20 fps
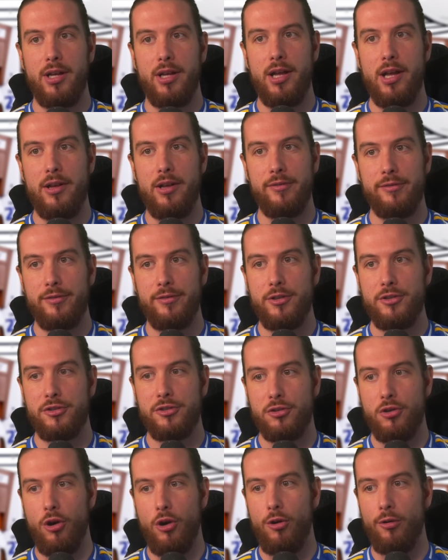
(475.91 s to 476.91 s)
of
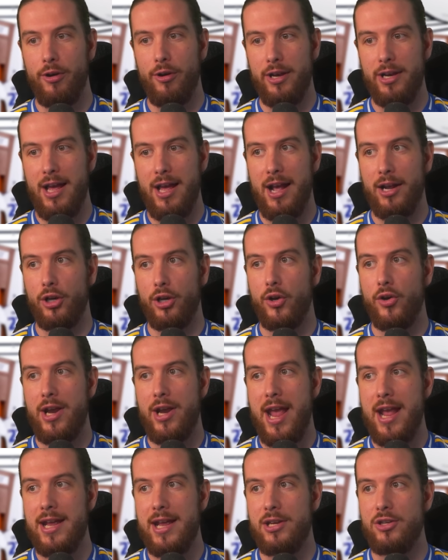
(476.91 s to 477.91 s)
scoring and
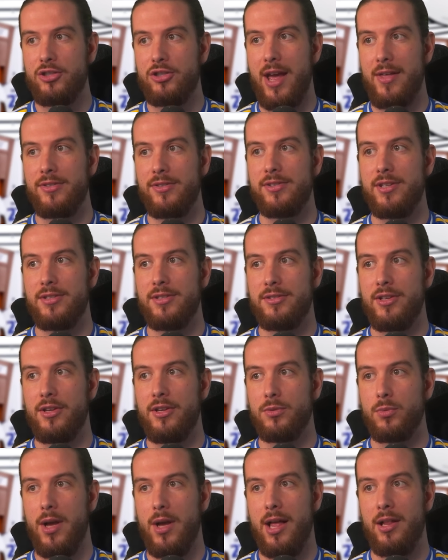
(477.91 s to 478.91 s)
creating chances
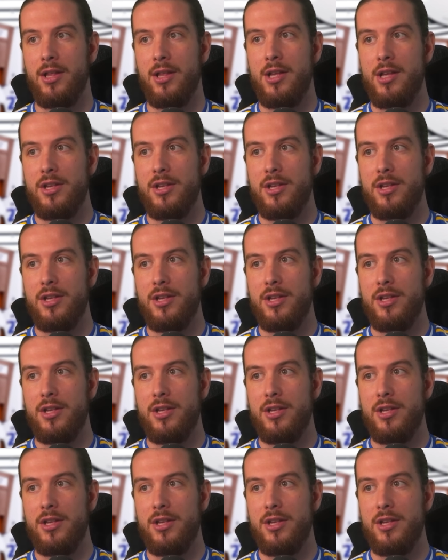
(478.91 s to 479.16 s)
as well.